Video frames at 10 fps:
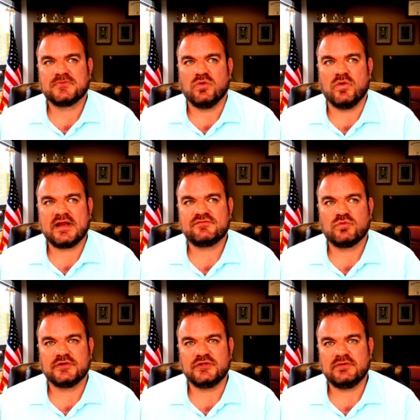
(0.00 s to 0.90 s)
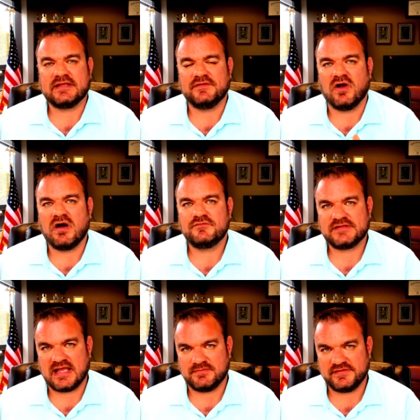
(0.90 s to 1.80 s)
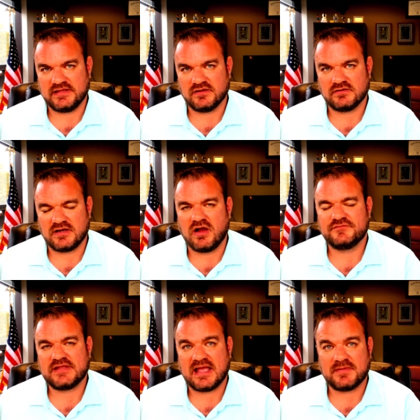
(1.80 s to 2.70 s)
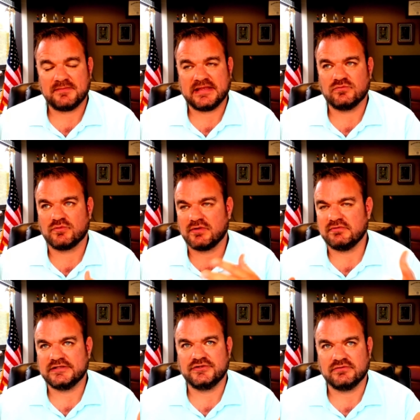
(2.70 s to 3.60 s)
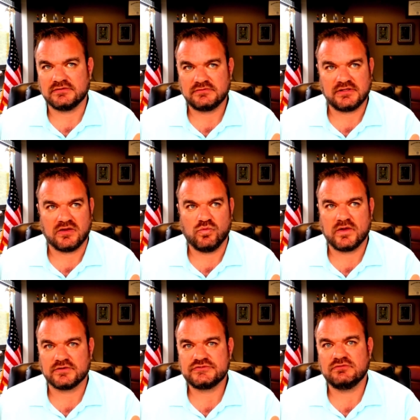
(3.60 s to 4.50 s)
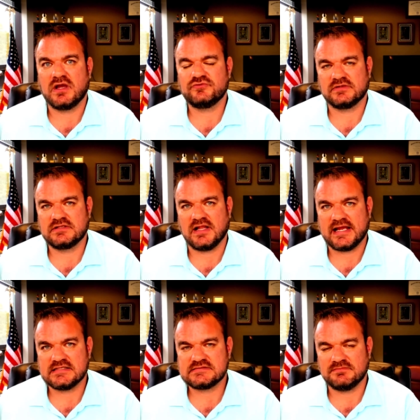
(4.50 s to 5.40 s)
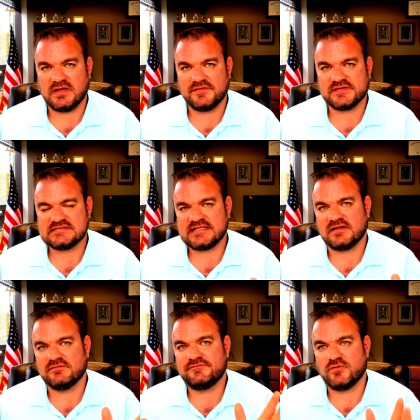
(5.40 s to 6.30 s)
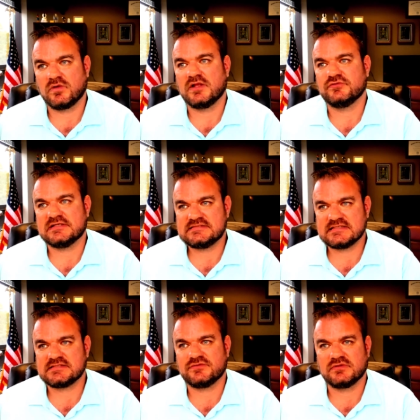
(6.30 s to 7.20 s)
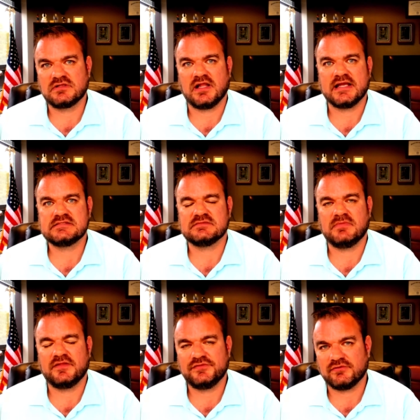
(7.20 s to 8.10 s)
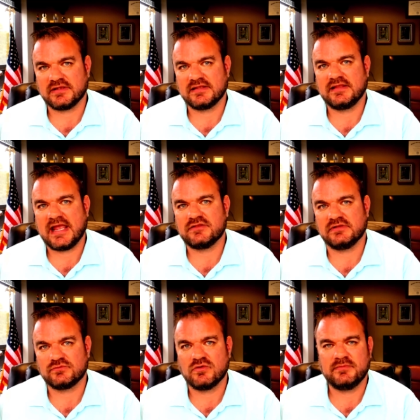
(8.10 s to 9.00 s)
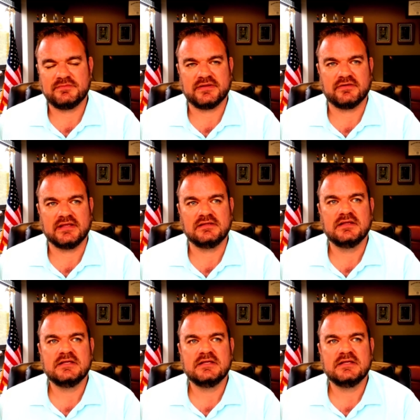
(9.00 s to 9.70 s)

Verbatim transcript: whatever we're doing in the off time of the year, and off time I mean when we're only doing, you know, 100 or 200 clients a month instead of 400 to 600 clients a month during annual enrollment period,